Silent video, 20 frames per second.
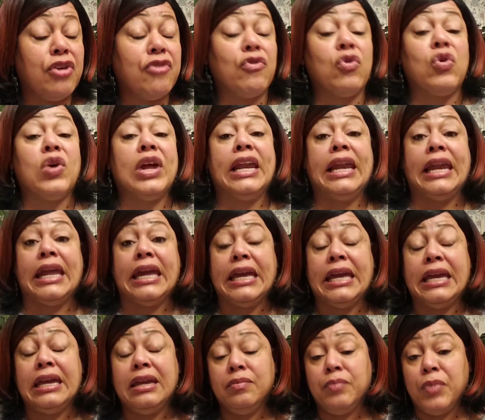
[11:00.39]
for a
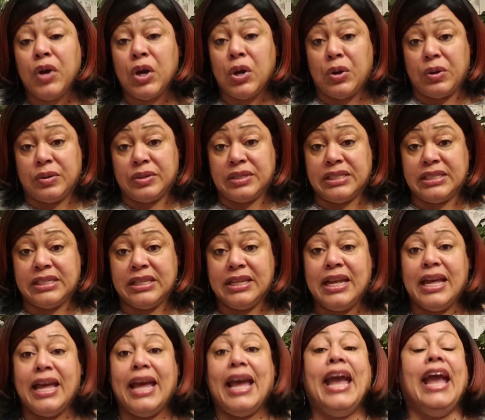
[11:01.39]
lean purse.
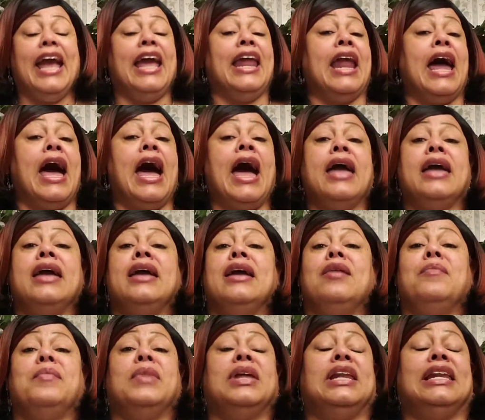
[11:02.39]
And I
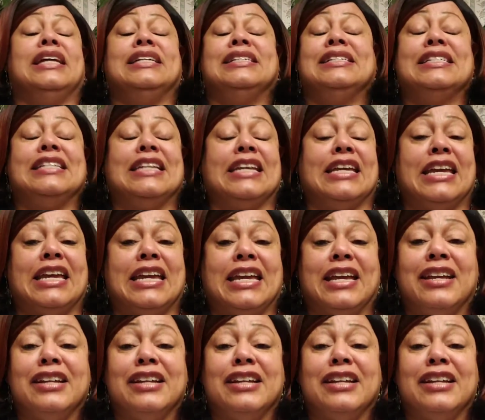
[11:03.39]
am eliciting